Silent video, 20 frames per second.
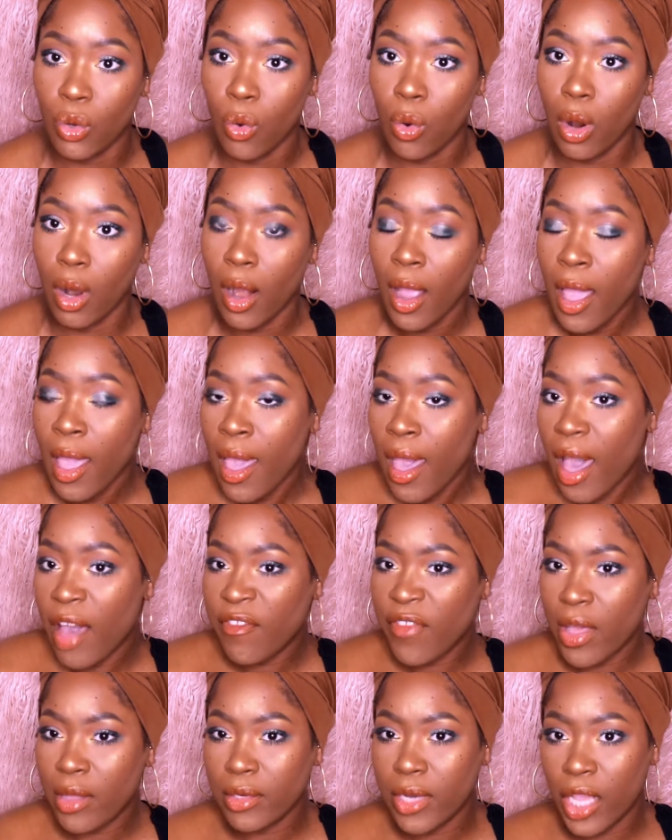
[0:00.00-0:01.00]
or a
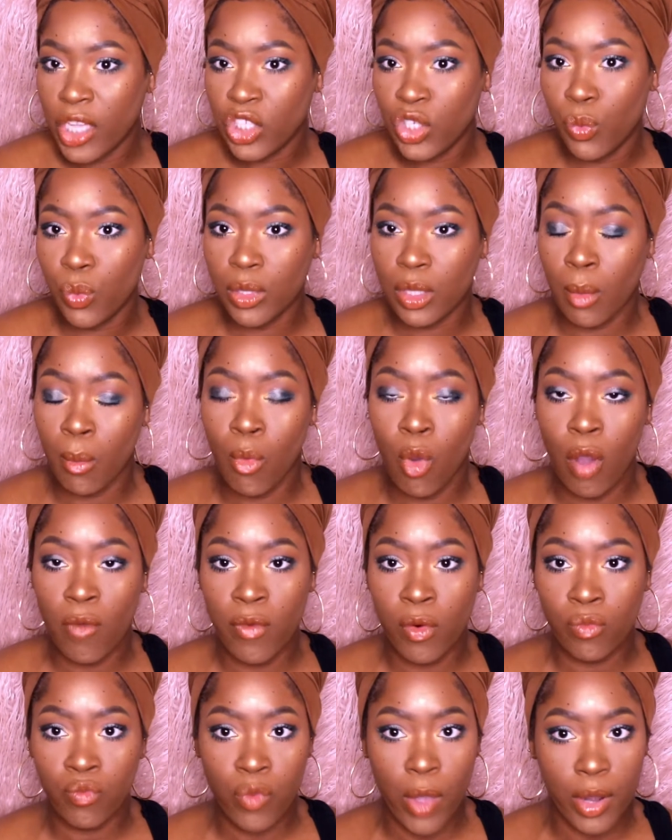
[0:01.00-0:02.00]
foundation with a more of
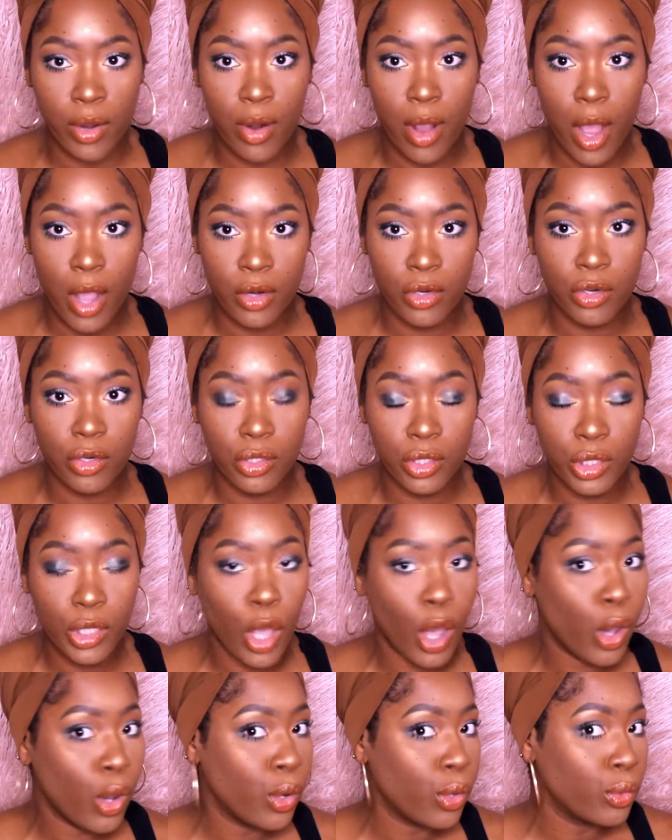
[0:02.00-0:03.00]
a redder
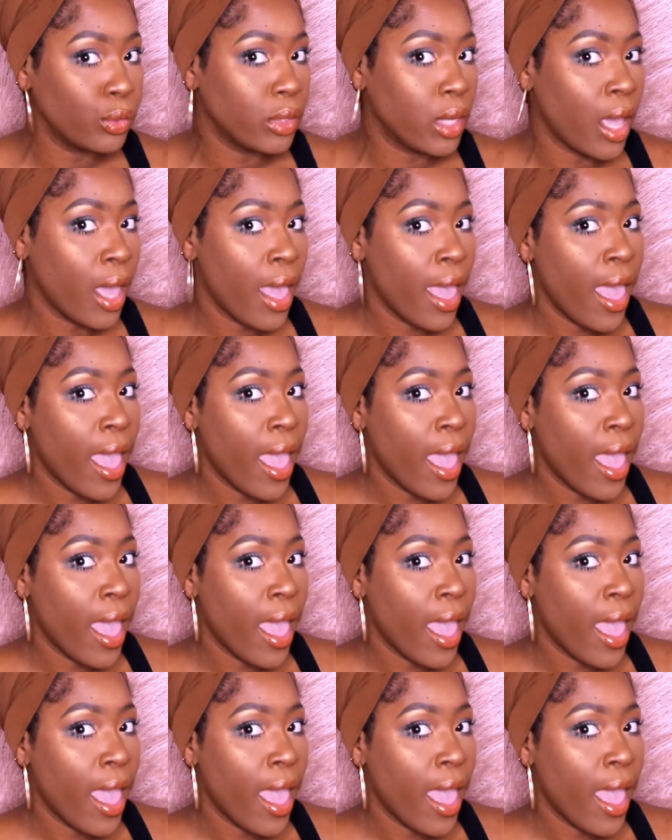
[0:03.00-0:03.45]
undertone,